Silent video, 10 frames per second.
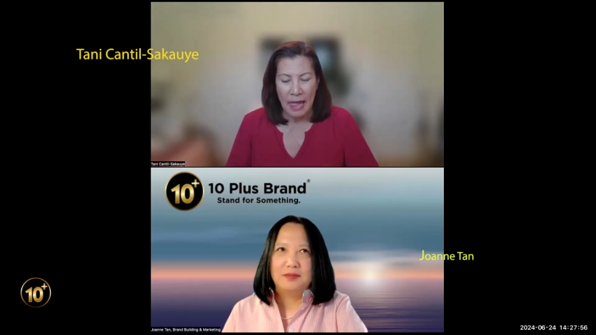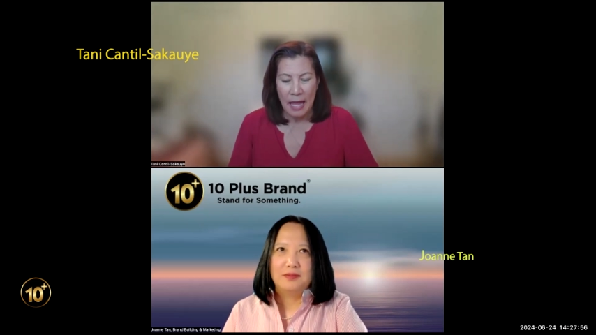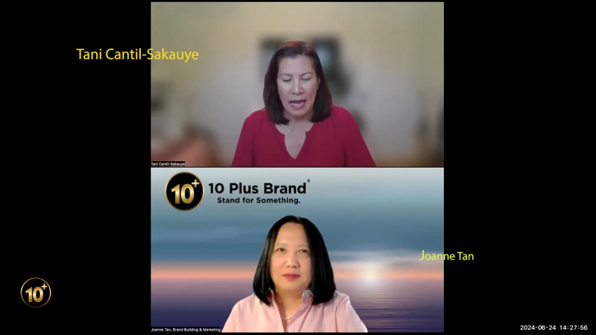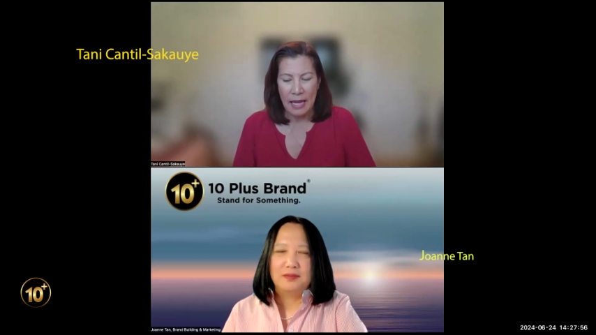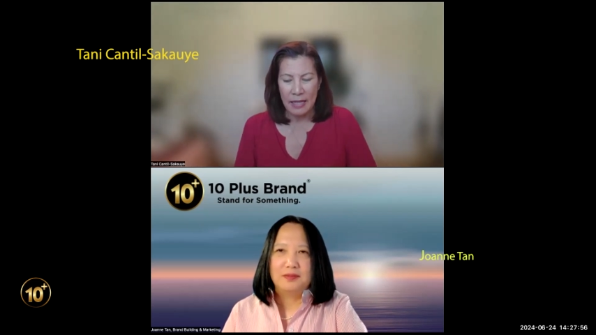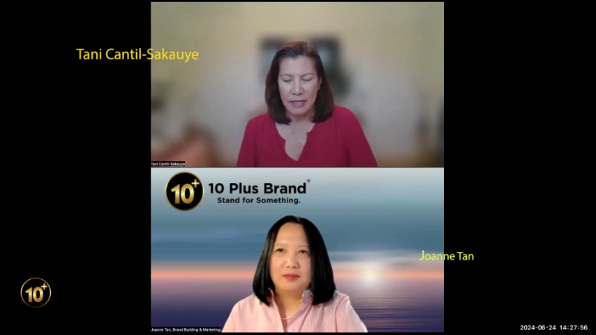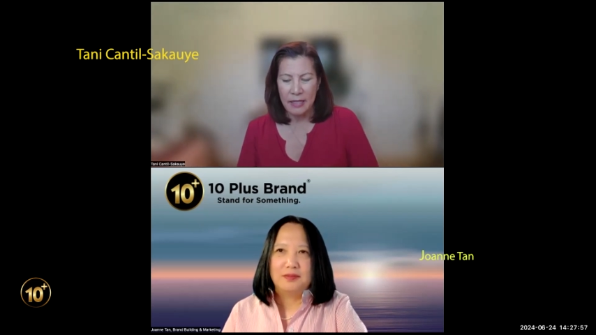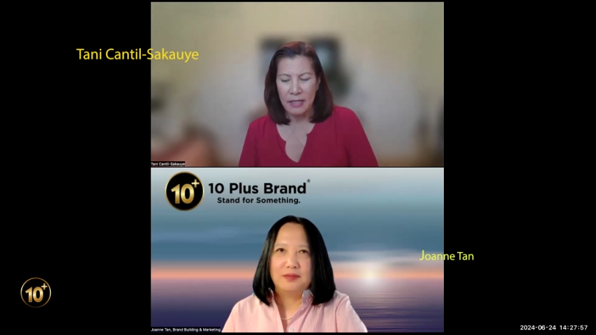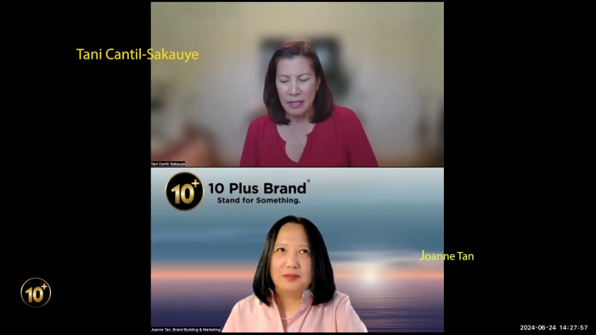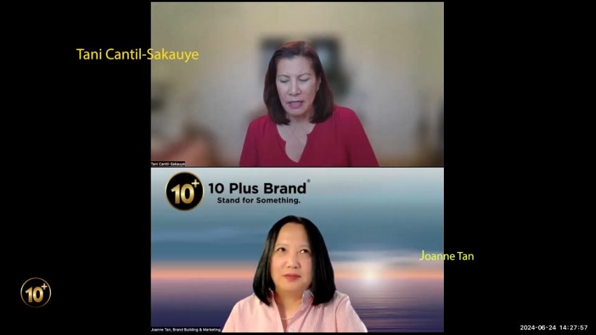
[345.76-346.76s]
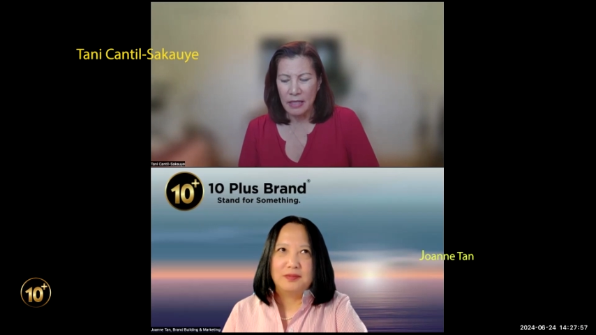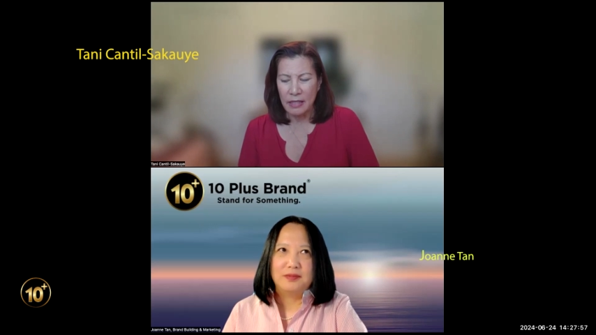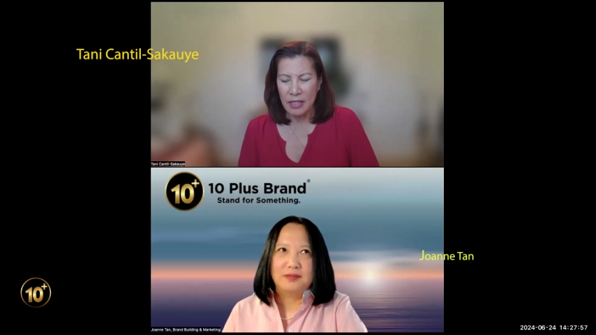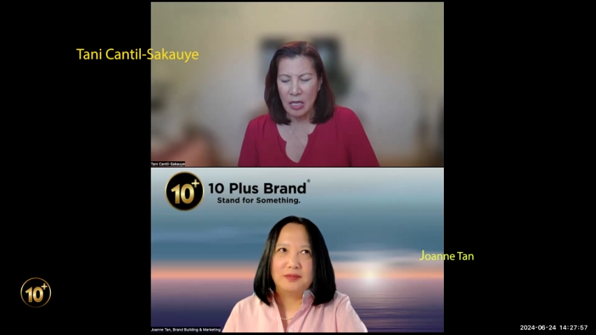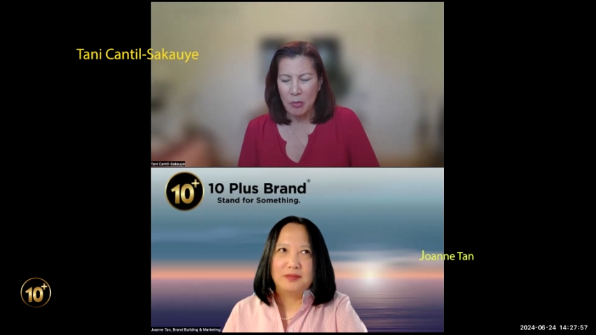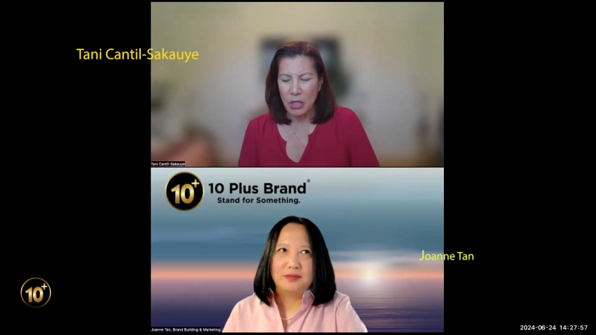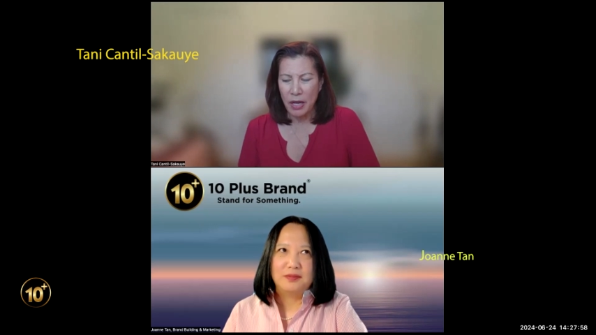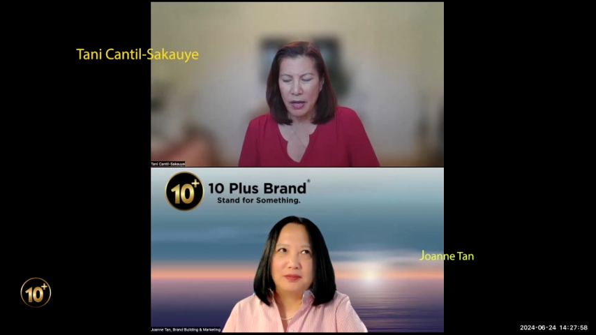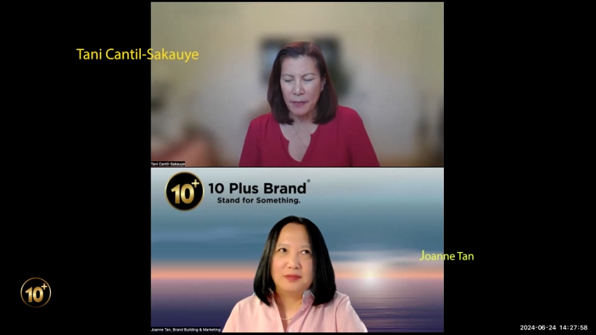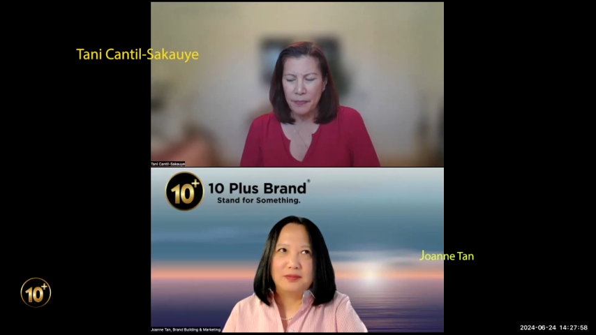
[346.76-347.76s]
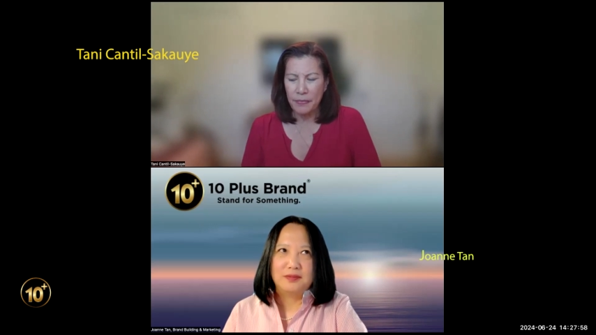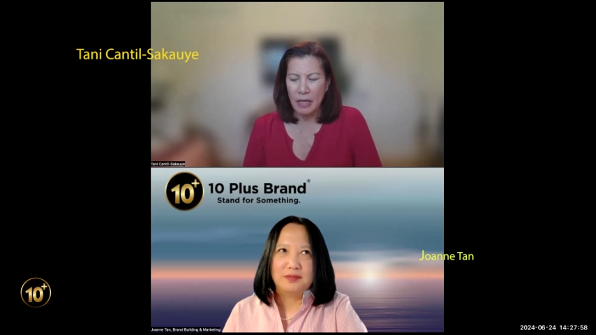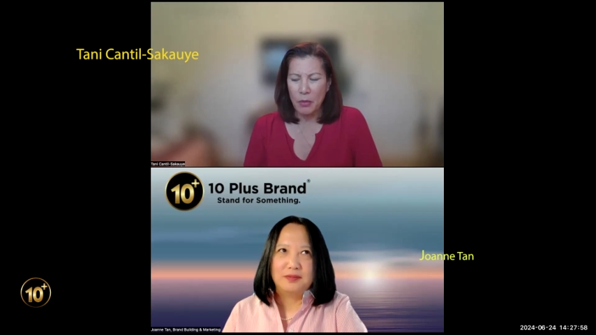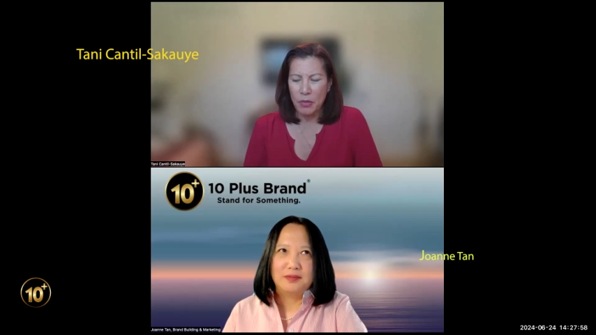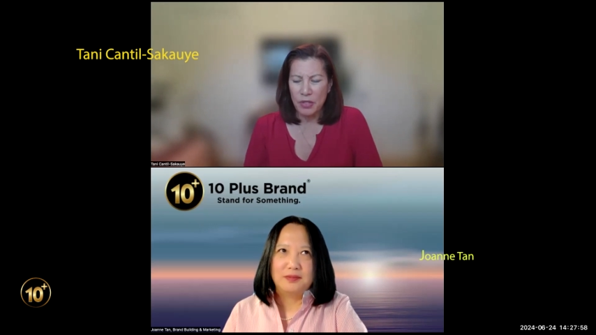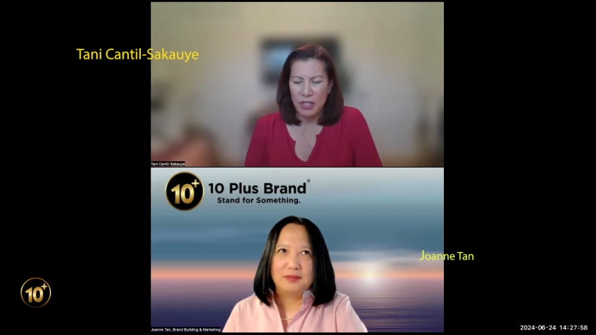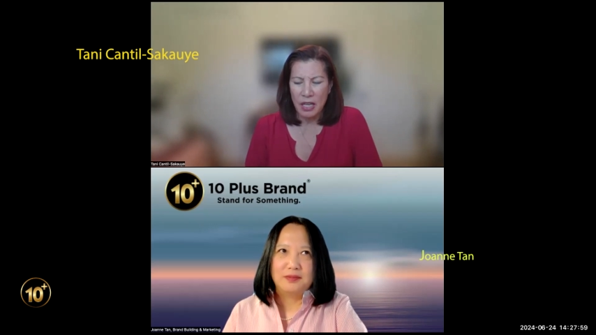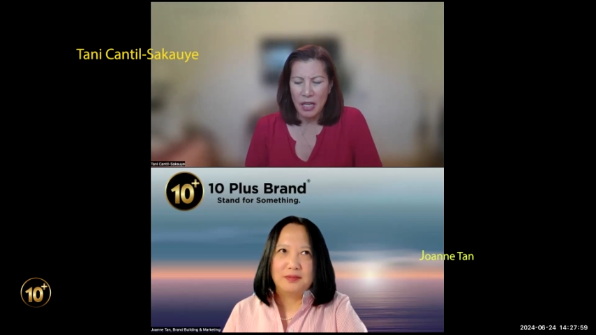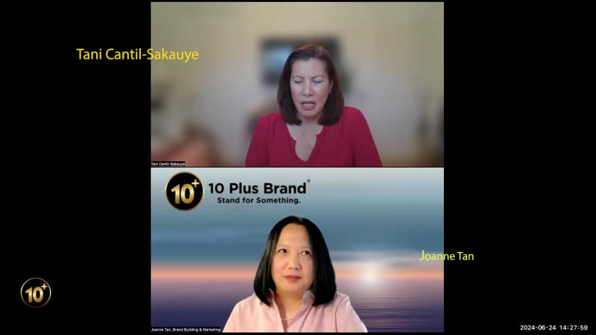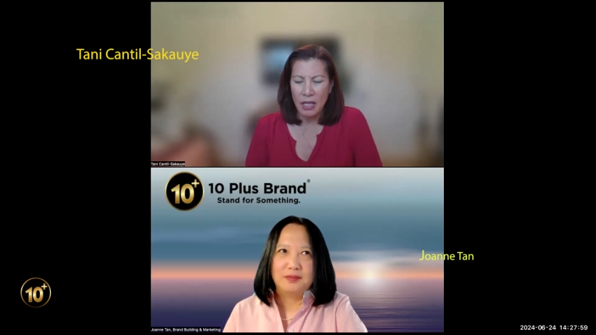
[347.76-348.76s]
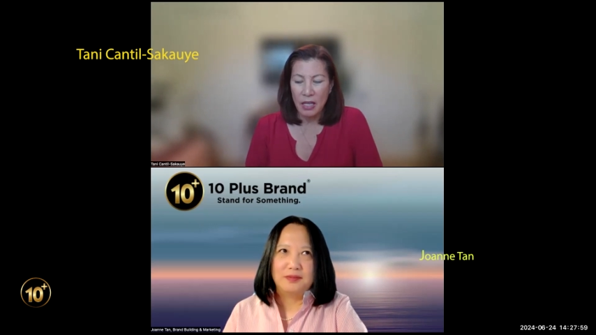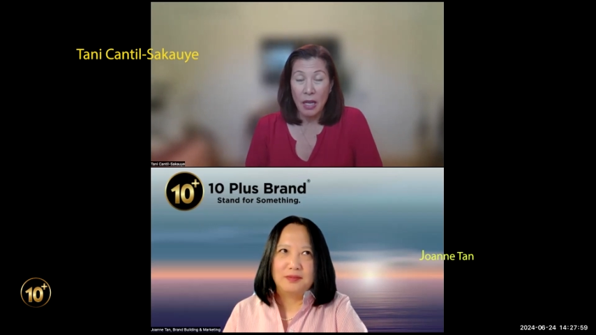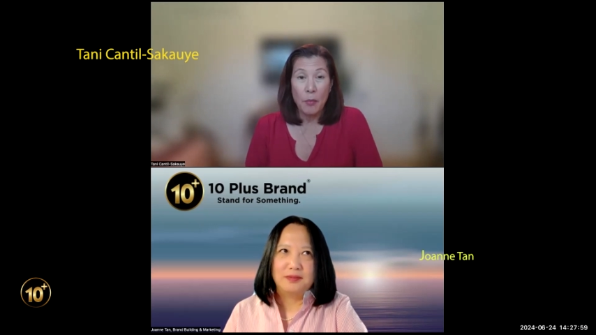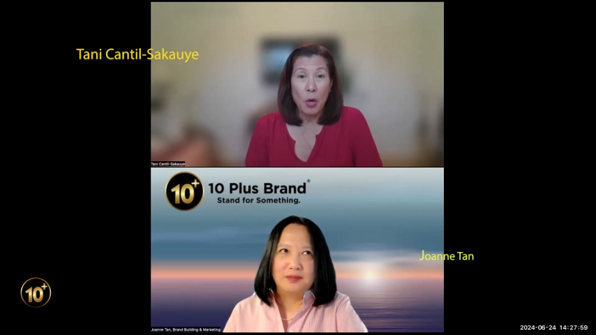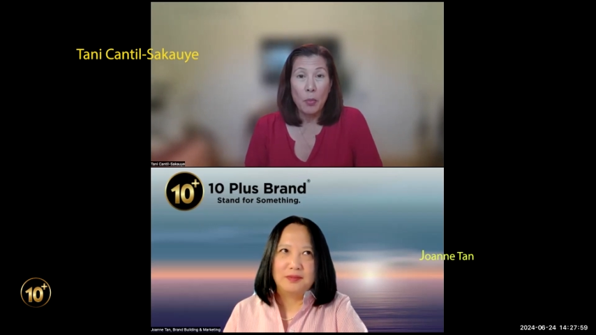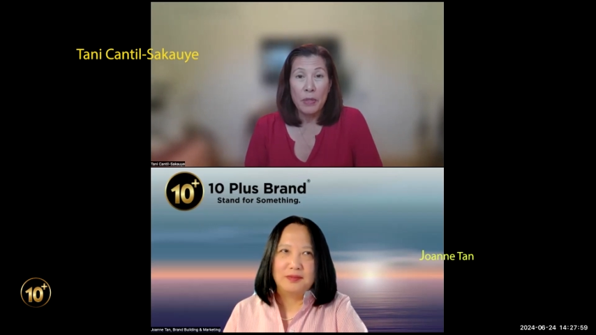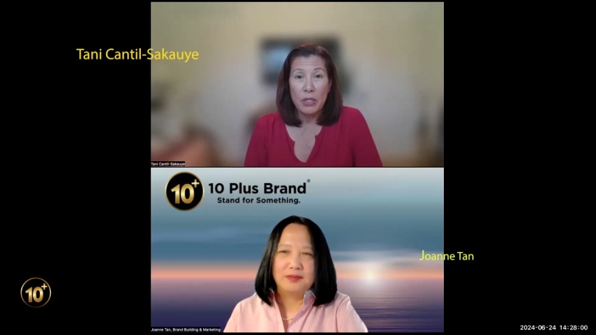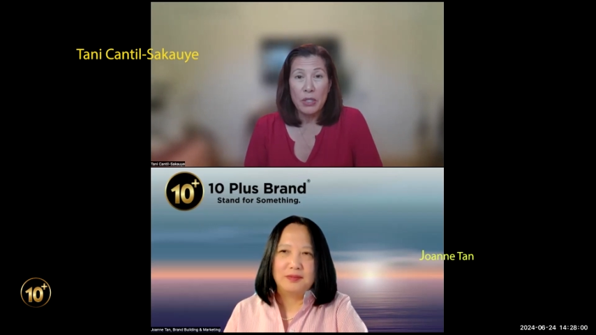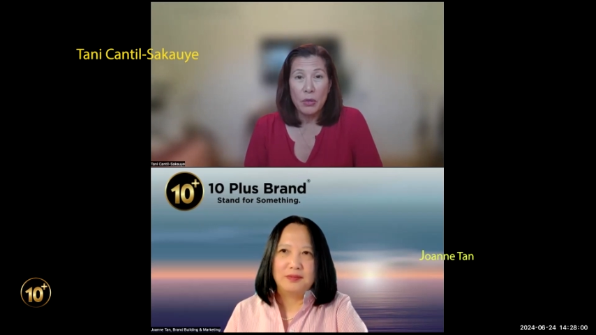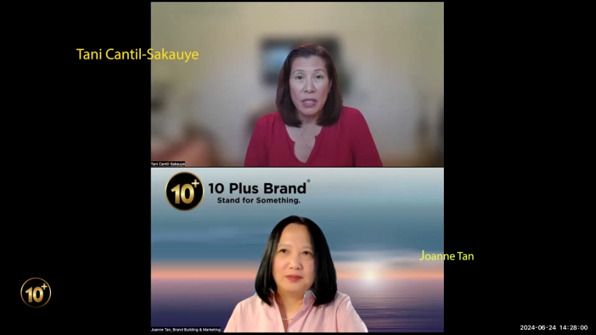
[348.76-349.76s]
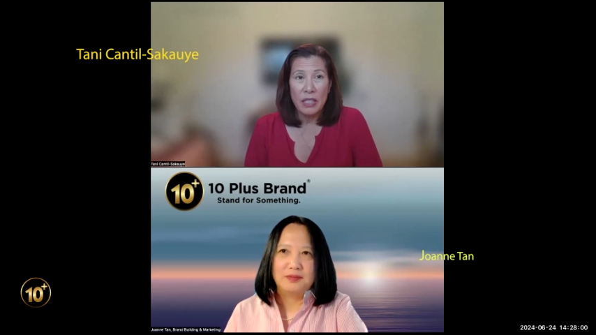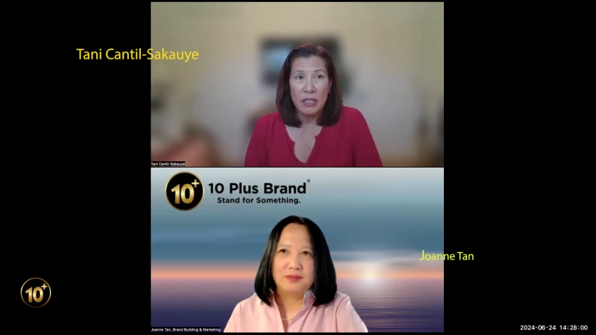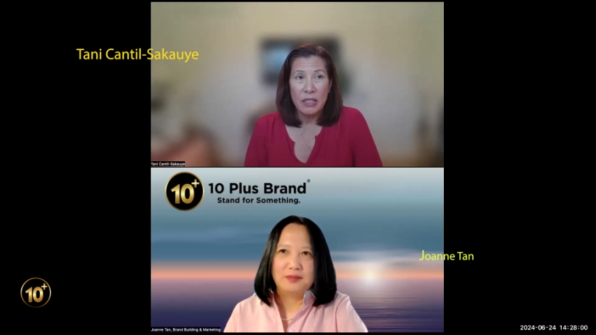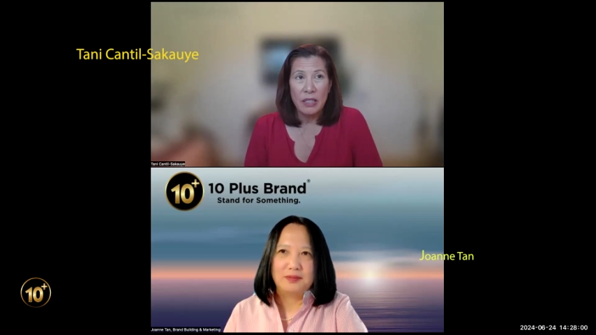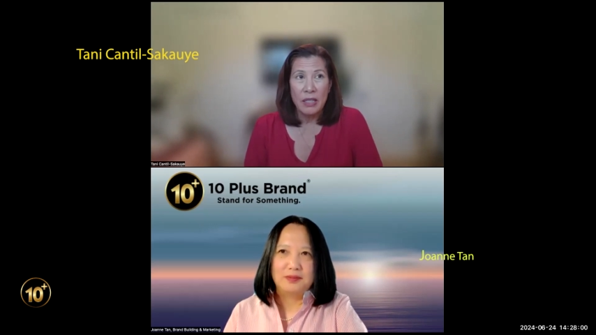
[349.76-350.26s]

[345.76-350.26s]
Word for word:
Speaker 1: And at the same time, I will say I'm open to it.